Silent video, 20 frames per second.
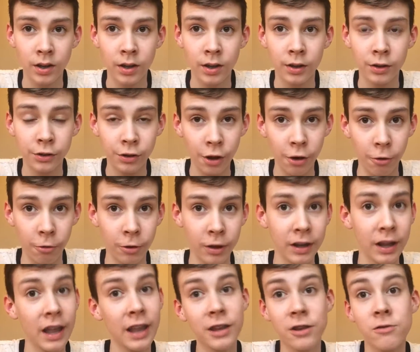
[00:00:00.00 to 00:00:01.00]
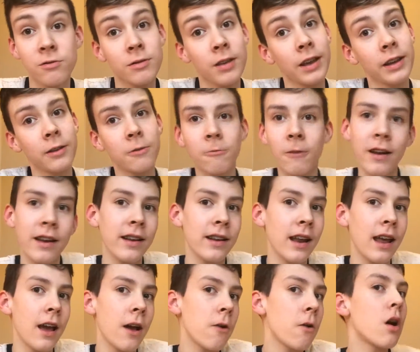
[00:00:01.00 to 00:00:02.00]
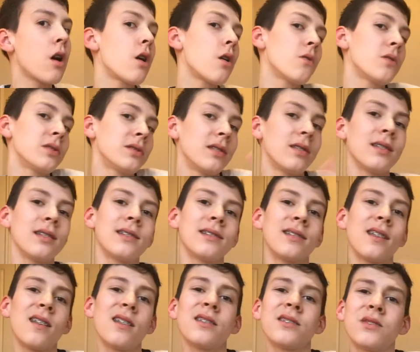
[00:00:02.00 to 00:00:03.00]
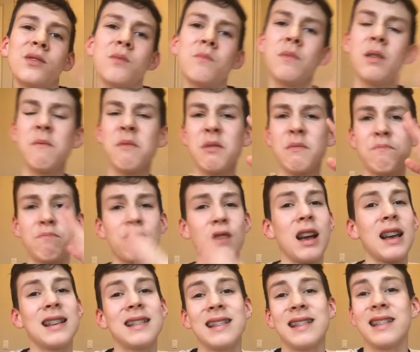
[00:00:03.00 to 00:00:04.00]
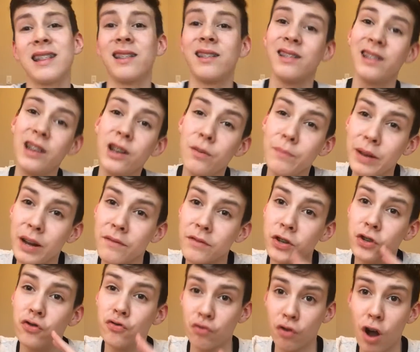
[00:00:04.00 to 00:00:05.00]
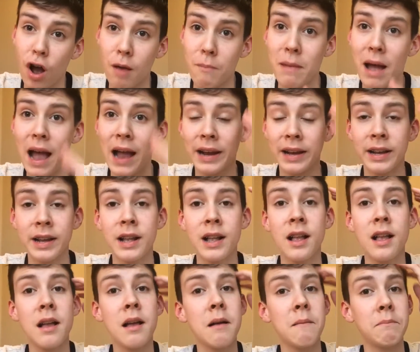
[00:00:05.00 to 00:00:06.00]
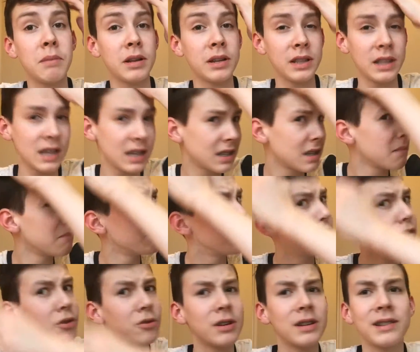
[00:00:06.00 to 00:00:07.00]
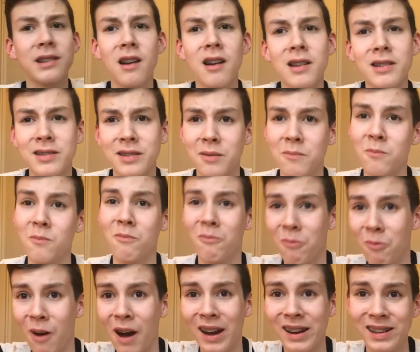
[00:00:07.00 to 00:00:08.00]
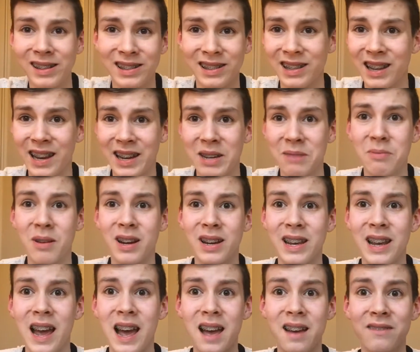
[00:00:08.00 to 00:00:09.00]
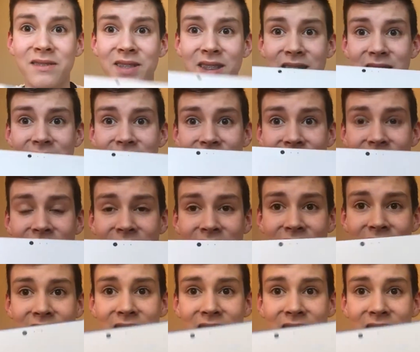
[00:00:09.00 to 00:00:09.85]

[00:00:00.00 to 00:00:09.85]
So, you're like, right now, oh, this thing's awesome, maybe the price is a little bit of a drawback, but this computer is awesome. Why doesn't anybody have this?